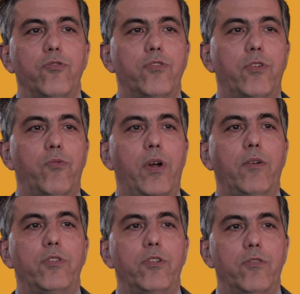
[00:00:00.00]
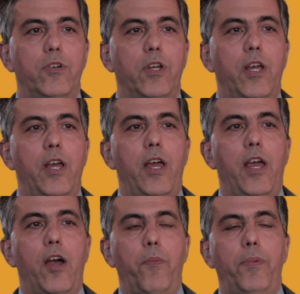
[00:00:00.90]
tools around you,
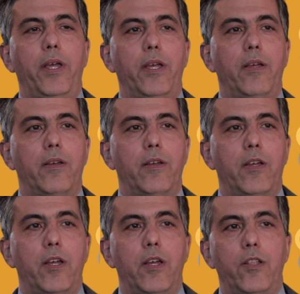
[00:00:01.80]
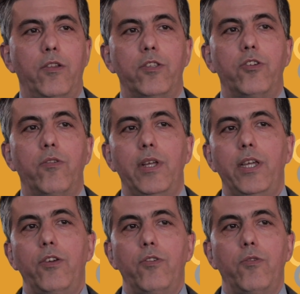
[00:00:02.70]
helping not only
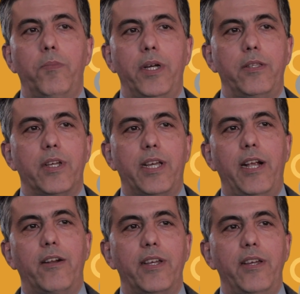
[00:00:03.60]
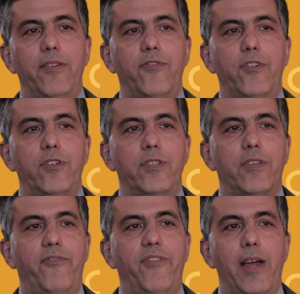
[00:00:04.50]
you, but the caregivers,
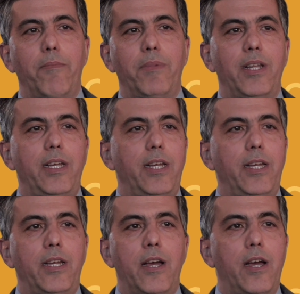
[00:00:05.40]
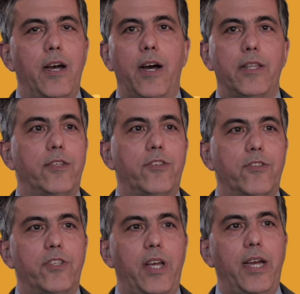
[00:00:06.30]
the family, uh, the
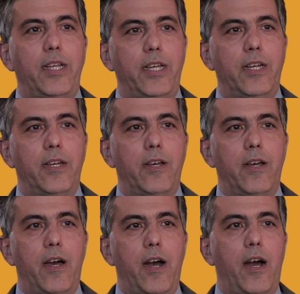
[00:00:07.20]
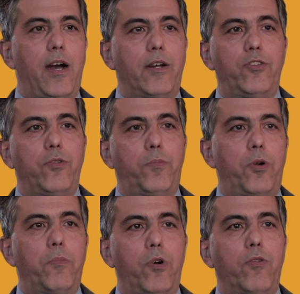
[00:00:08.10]
society uh, to
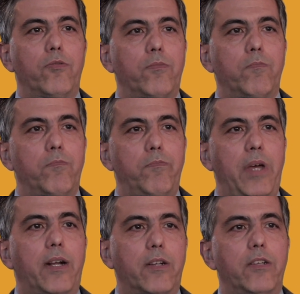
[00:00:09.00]
promote better